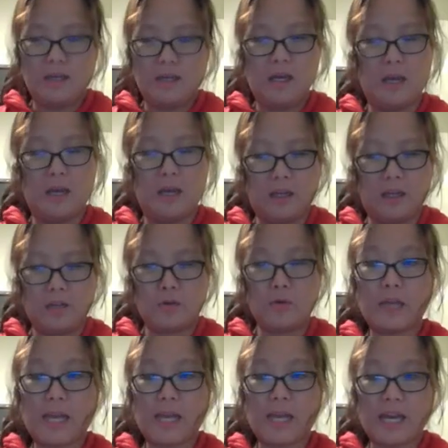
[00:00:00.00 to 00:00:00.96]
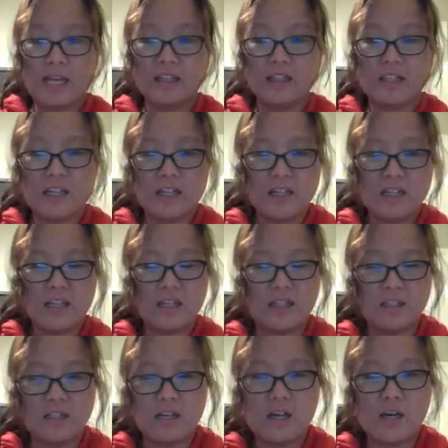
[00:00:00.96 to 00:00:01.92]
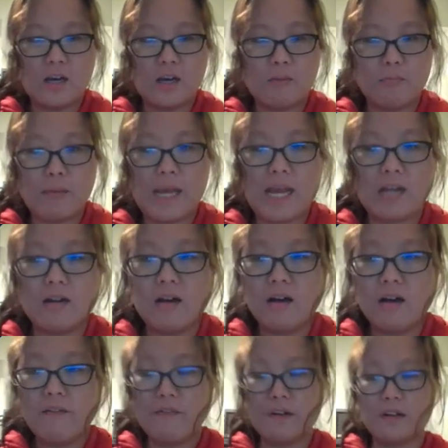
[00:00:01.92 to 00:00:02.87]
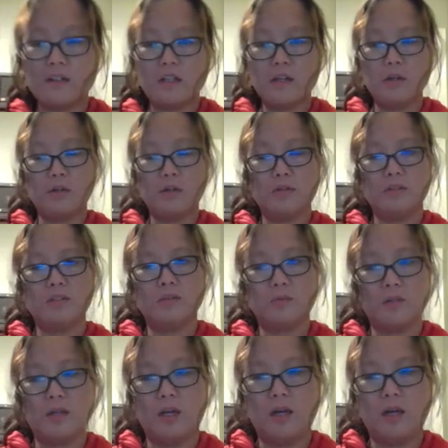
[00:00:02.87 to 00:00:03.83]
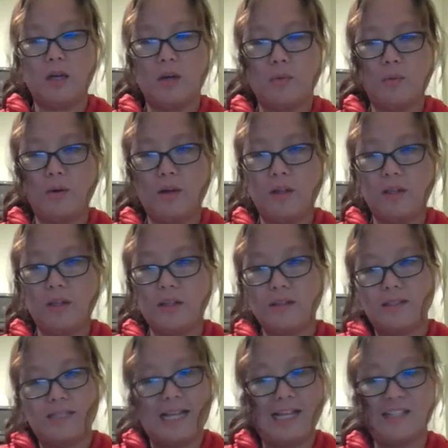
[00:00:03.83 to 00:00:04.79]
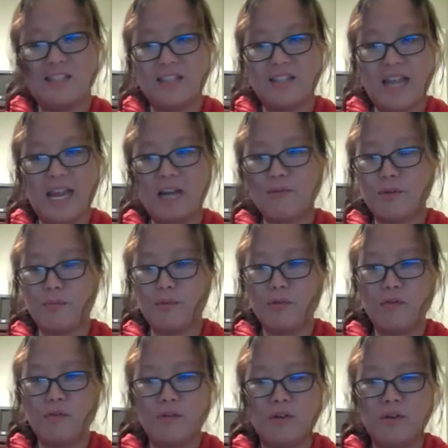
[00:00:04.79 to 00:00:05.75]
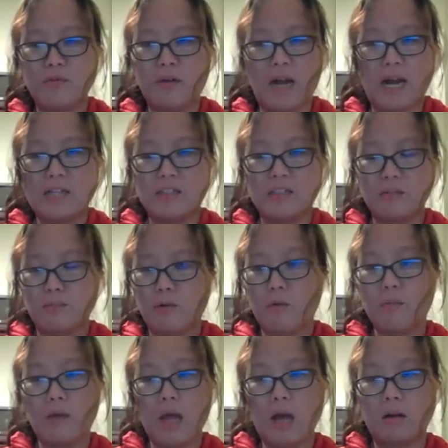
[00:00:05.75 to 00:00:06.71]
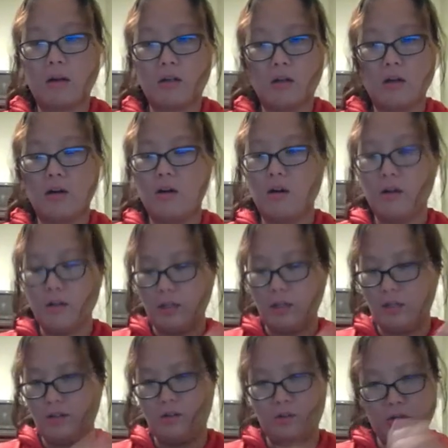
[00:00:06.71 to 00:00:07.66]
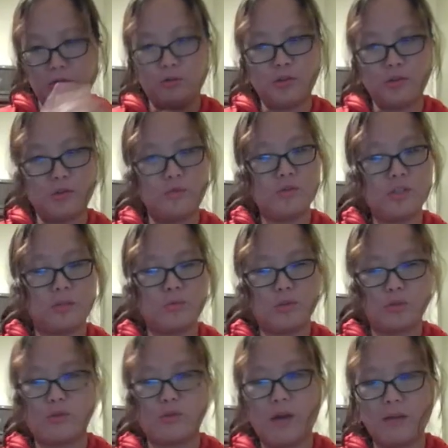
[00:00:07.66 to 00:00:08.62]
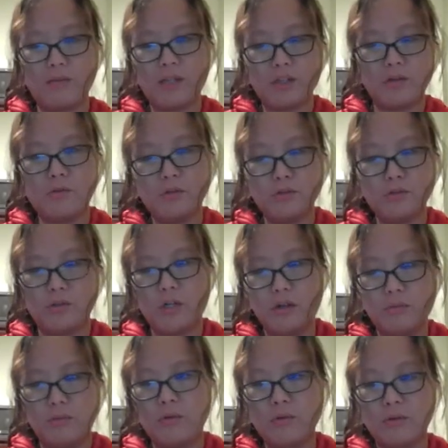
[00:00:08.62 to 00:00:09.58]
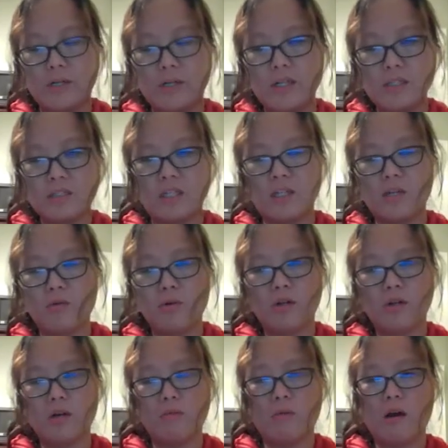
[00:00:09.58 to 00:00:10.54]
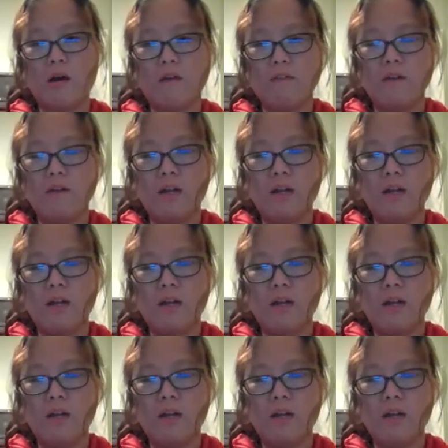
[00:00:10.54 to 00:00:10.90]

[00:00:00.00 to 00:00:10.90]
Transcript: You can get paint off your clothes with like stain remover or isopropyl alcohol, and you do some scrubbing, use your elbow grease, and it will come off.